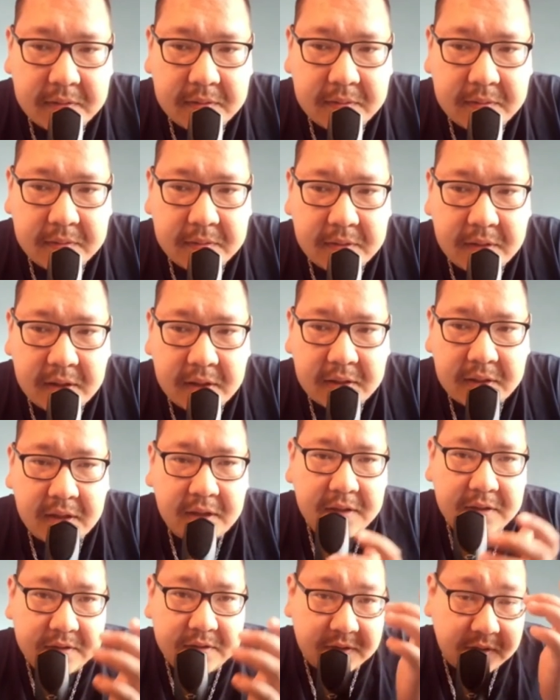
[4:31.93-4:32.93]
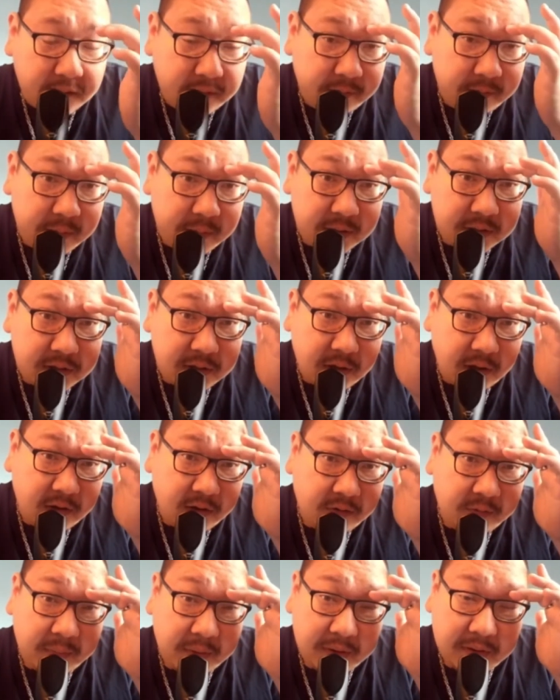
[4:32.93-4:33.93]
they think they've been
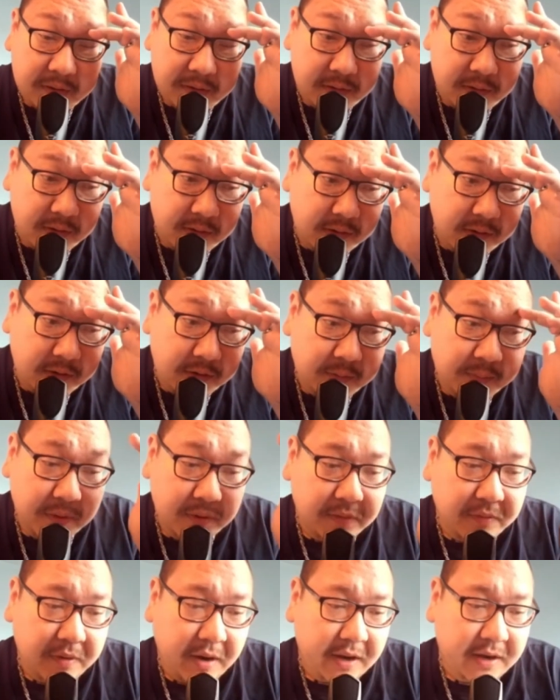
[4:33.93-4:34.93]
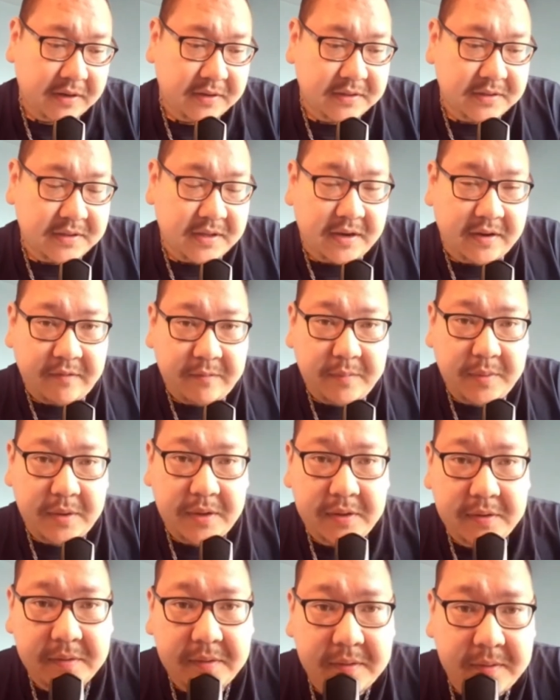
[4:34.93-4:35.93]
solved, but there's been records that have
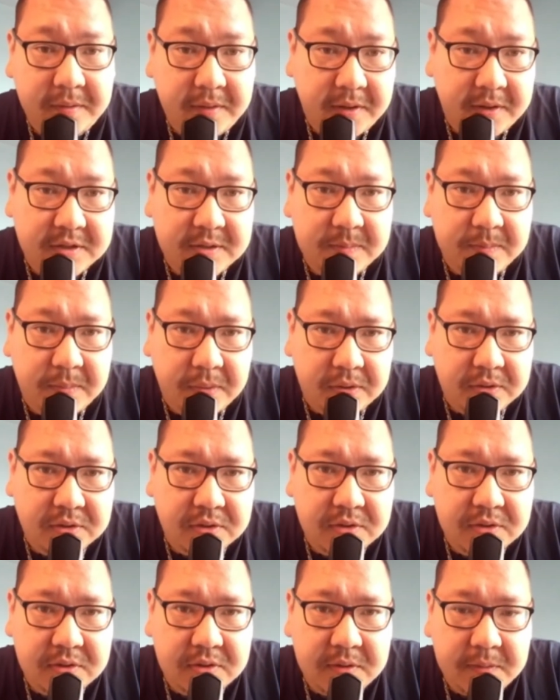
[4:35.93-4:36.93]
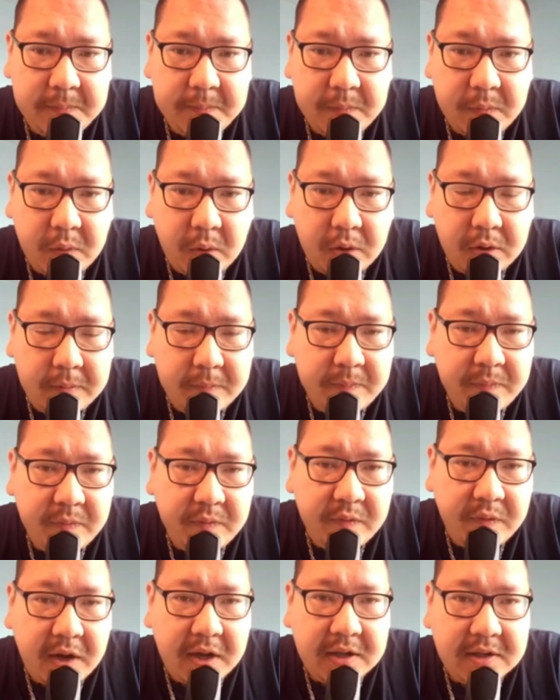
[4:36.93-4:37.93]
been expunged or
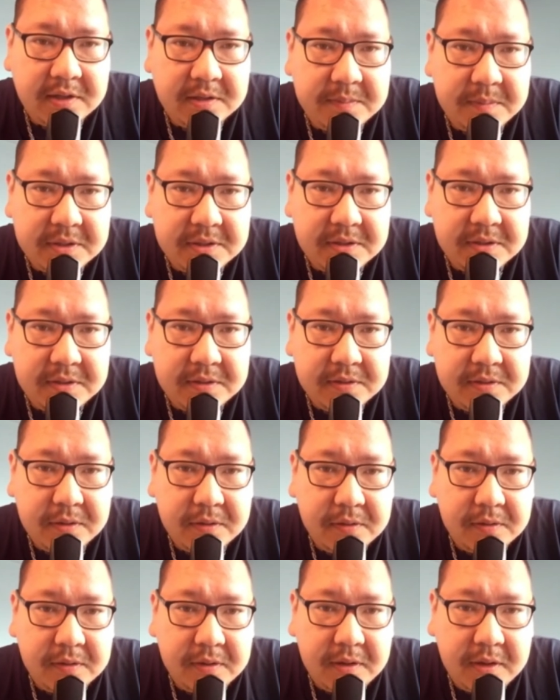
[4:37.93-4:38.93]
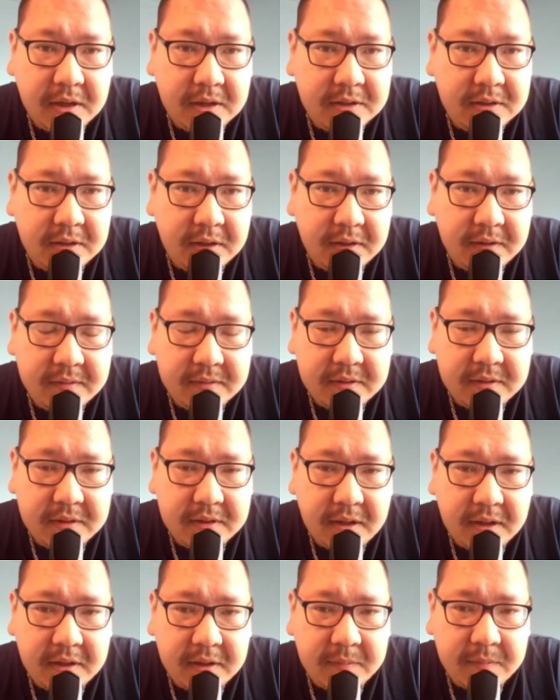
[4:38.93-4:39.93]
files missing, so I think
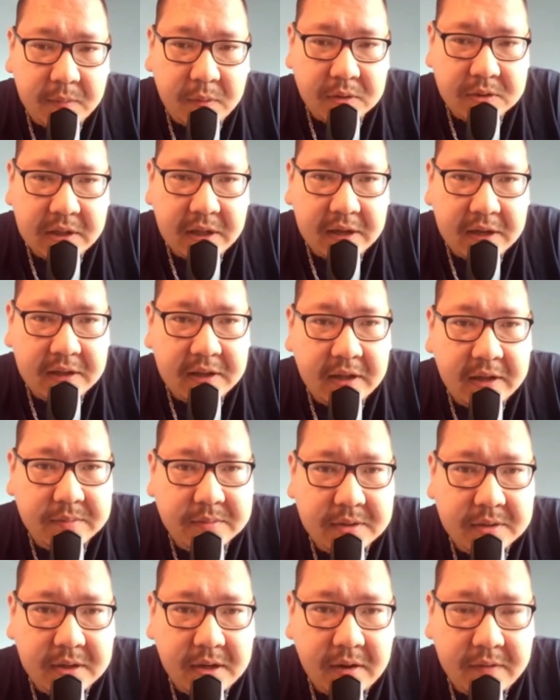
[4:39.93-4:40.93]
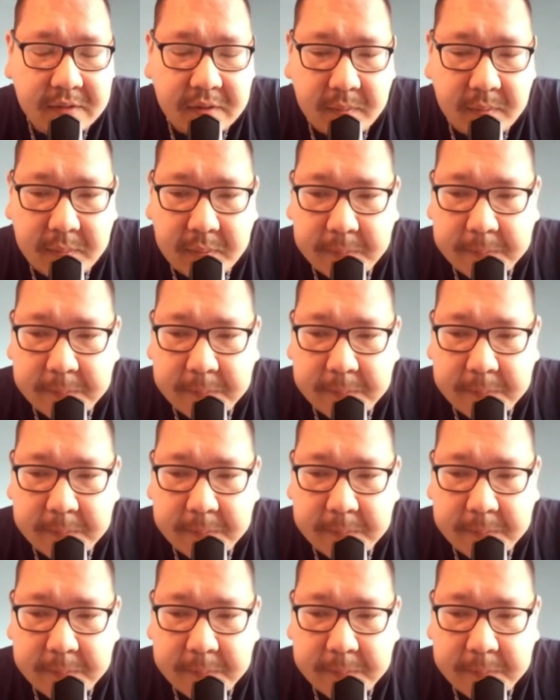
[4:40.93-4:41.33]
they most likely think it was a cover-up.